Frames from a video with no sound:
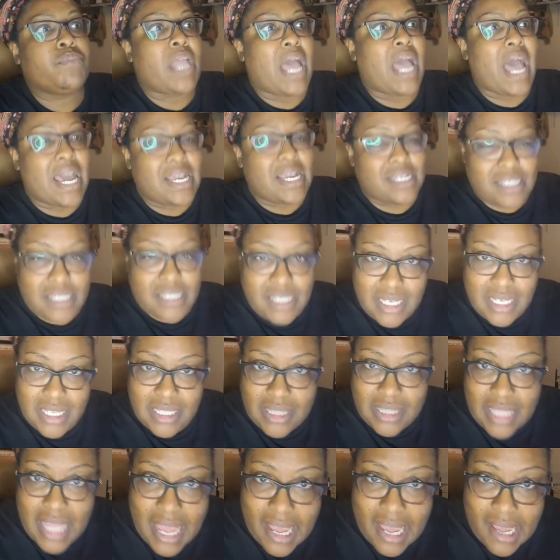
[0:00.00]
I
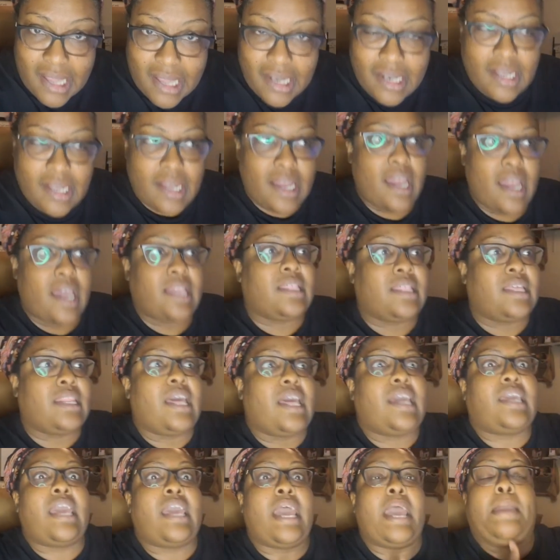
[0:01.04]
did that. And then
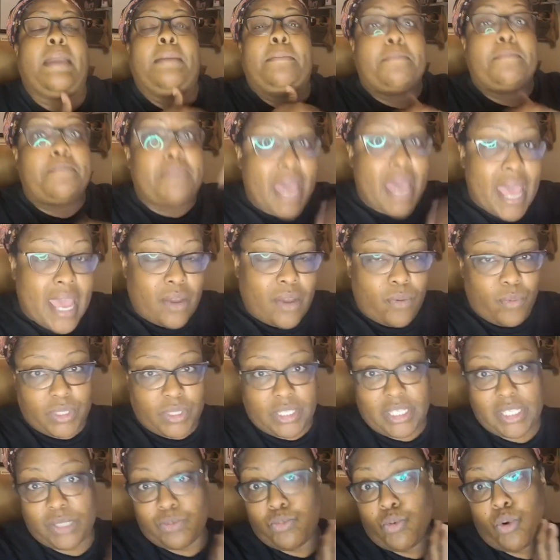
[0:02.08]
they came back with
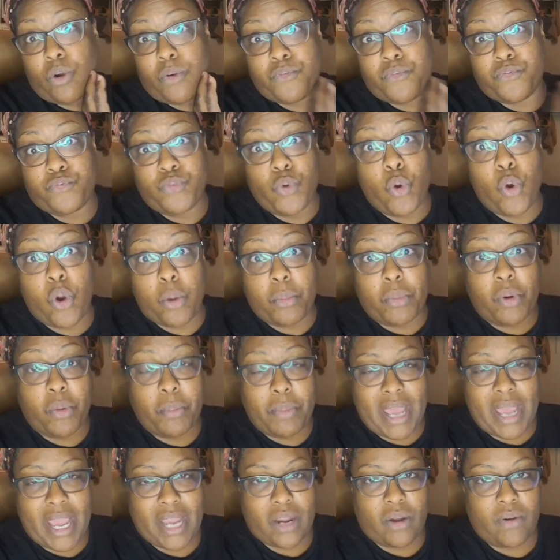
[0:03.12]
this more formal
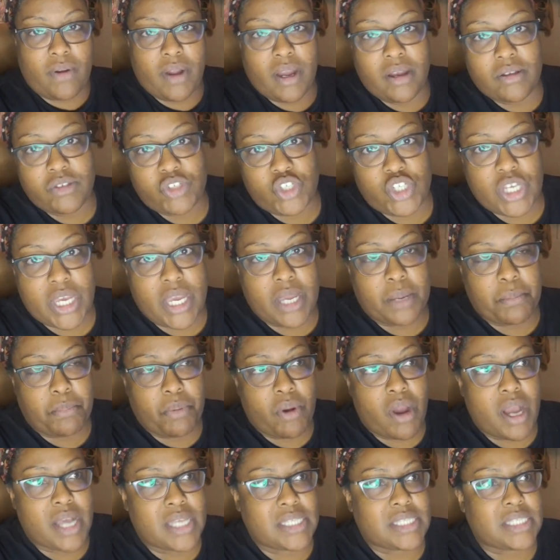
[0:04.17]
background check
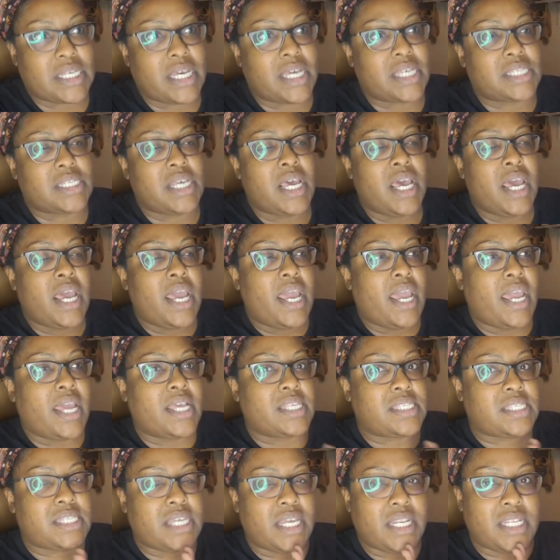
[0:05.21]
process
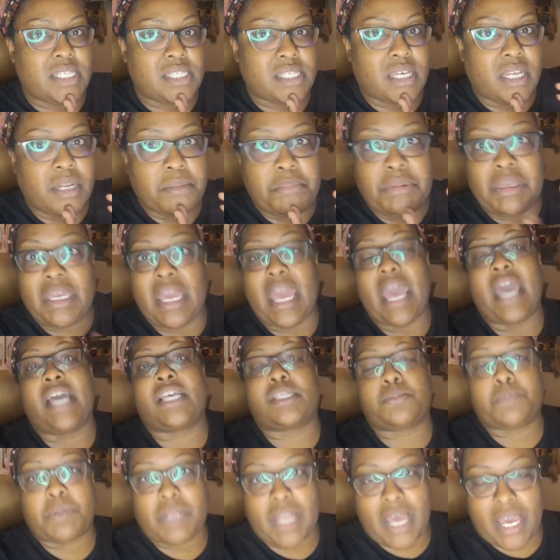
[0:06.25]
and said it's going to be
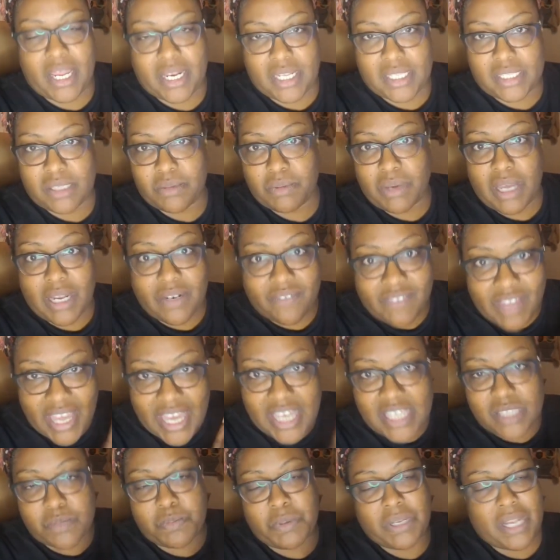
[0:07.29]
expedited, some kind of
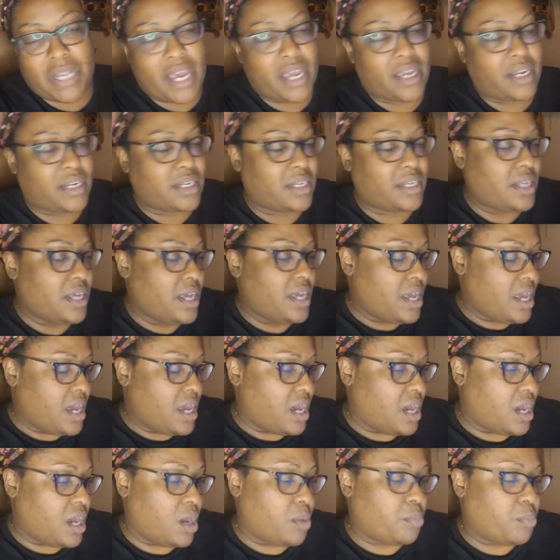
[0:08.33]
expedited
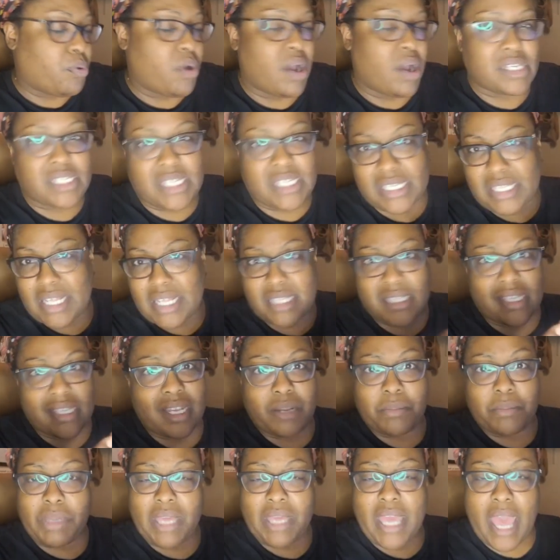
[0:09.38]
process that's
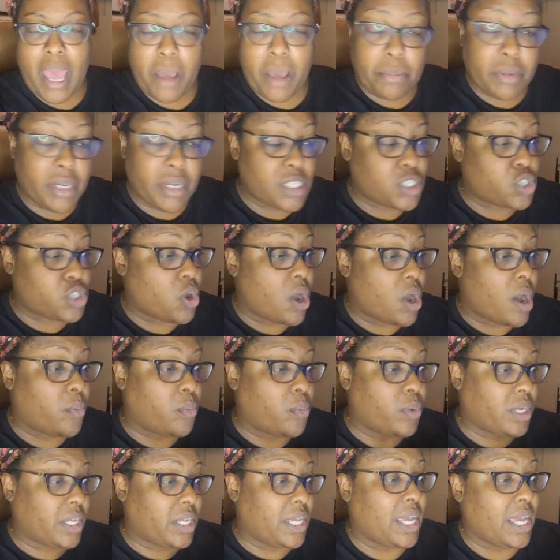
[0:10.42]
going to be happening. So I
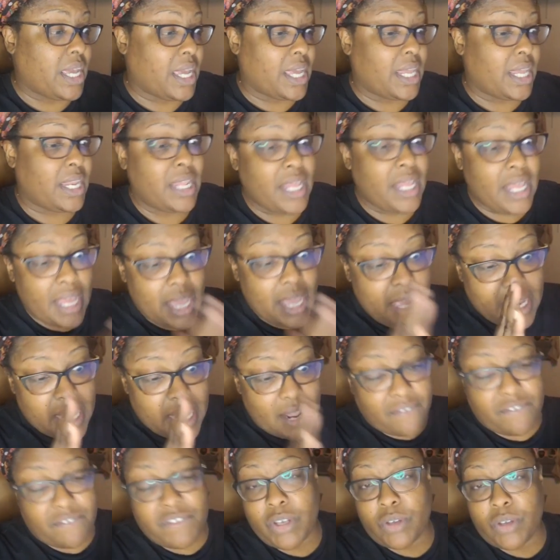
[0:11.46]
went ahead and
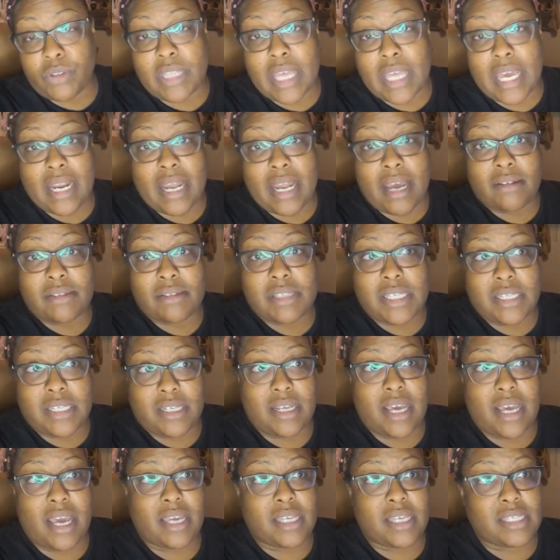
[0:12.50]
I filled that out
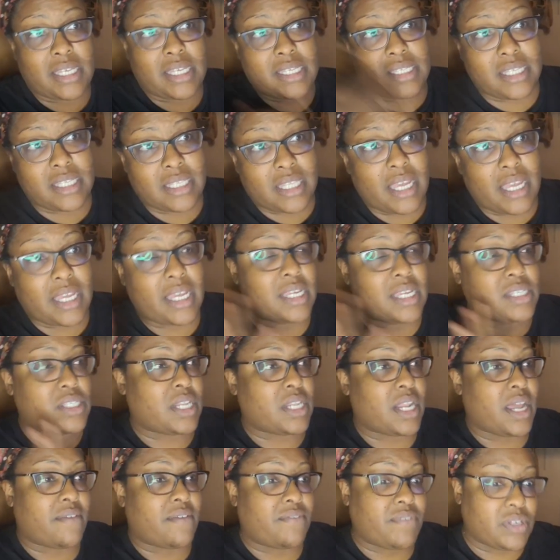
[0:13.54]
today because they said that
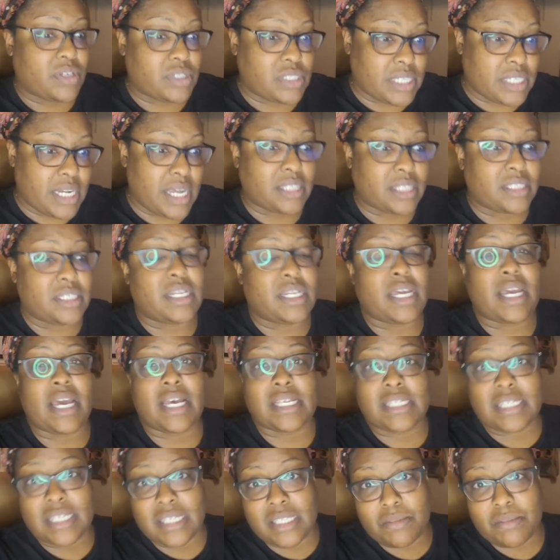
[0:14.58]
yesterday. I filled it out today. I
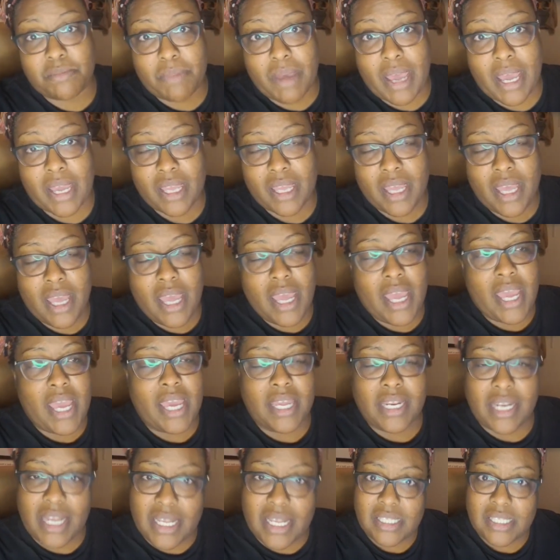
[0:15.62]
sent it back.
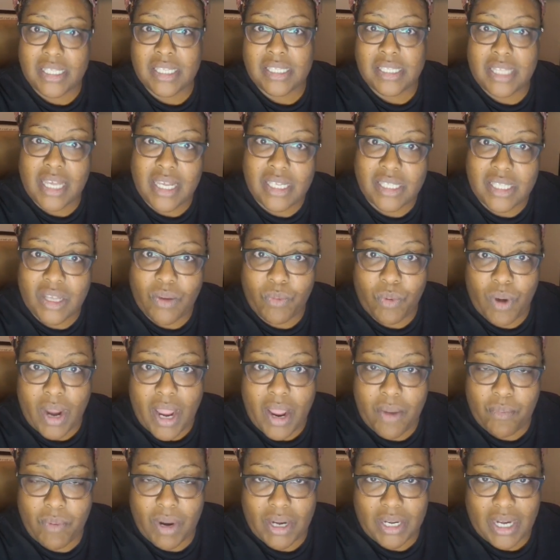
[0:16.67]
And the stage that we're
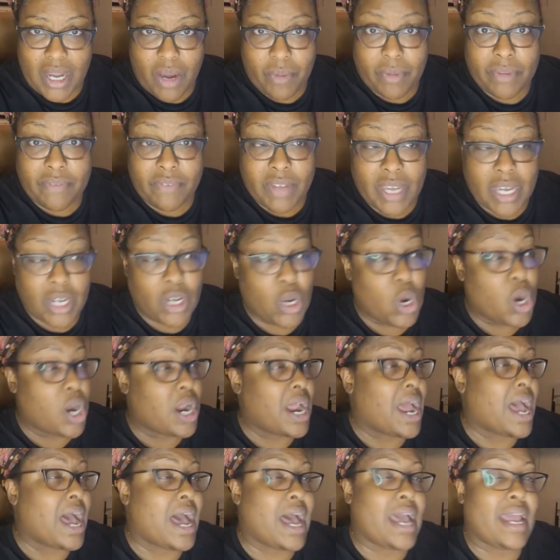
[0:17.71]
at right now with
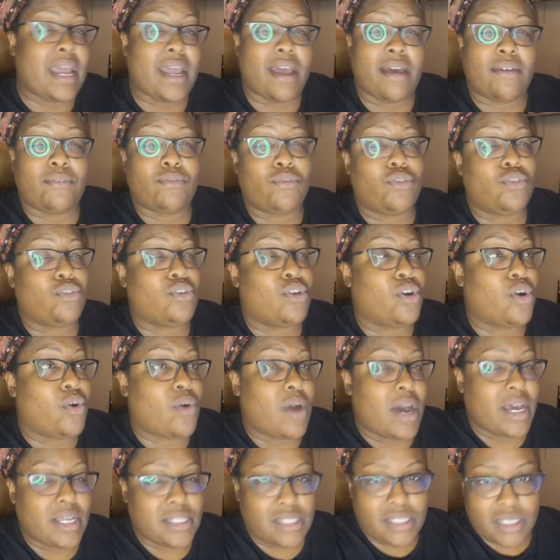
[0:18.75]
Vanguard. I have no
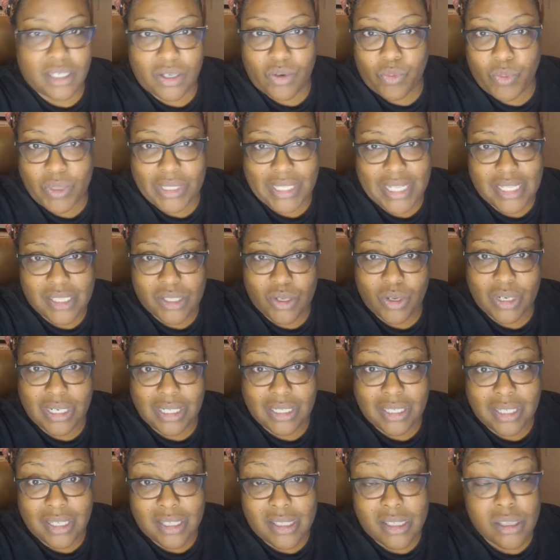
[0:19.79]
idea what that's going to
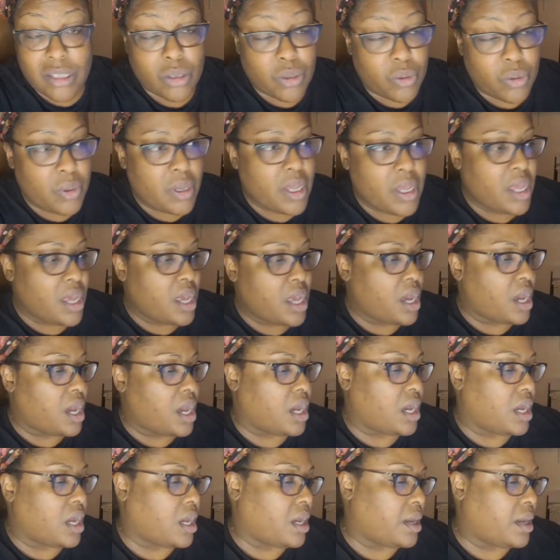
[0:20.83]
lead to
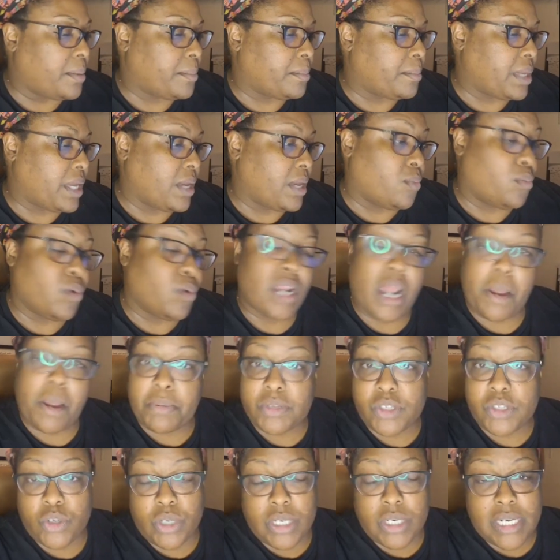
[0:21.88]
and what
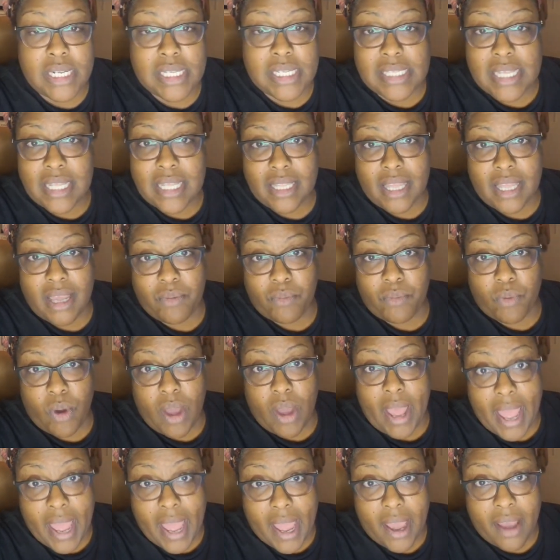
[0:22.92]
opportunities that they will
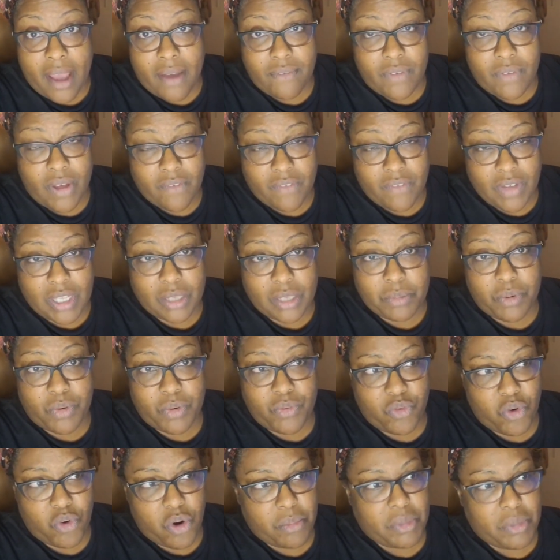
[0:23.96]
have available
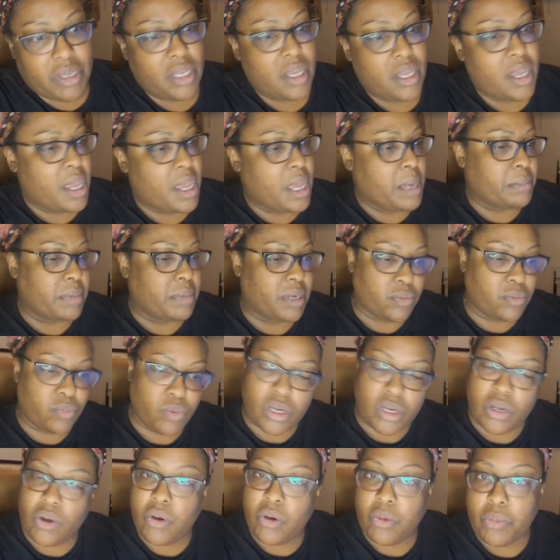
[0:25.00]
for me. But
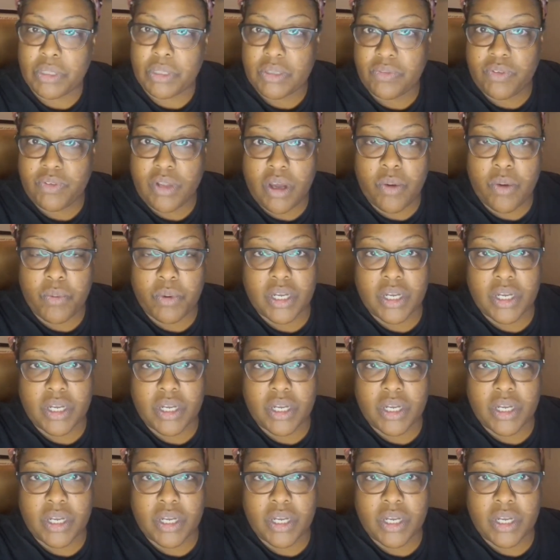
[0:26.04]
we're going with the flow.